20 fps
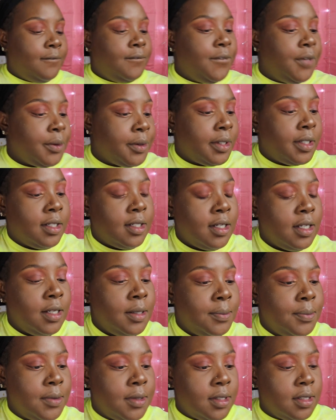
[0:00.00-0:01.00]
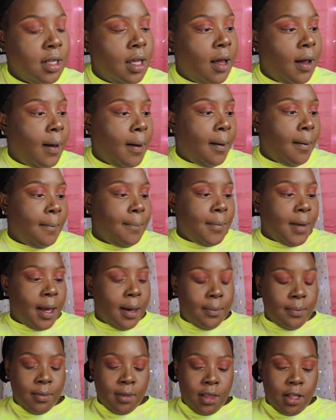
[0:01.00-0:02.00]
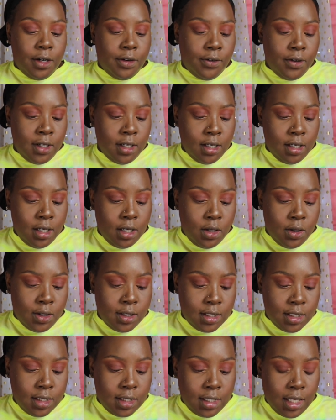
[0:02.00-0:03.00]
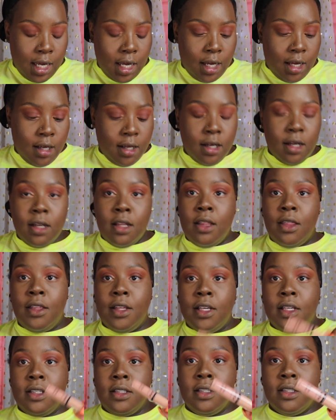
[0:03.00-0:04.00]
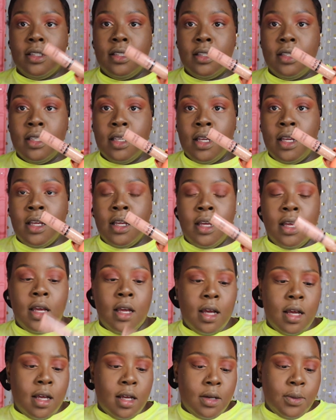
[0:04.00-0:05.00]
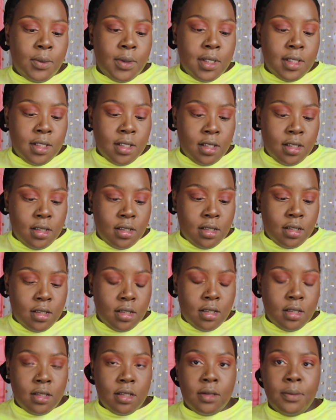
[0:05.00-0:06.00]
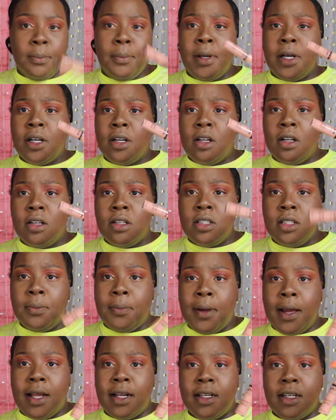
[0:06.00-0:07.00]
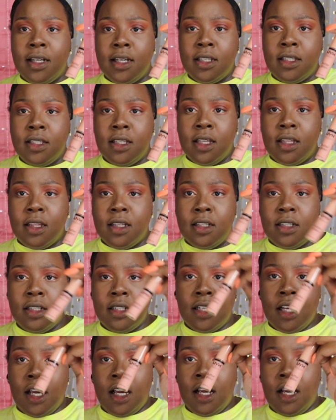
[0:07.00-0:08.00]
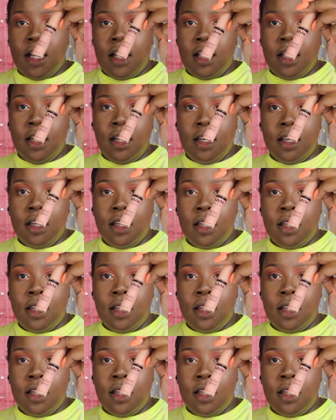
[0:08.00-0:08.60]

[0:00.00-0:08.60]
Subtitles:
For lips, I'm literally gonna take this, what is this? Butter Gloss by NYX in the shade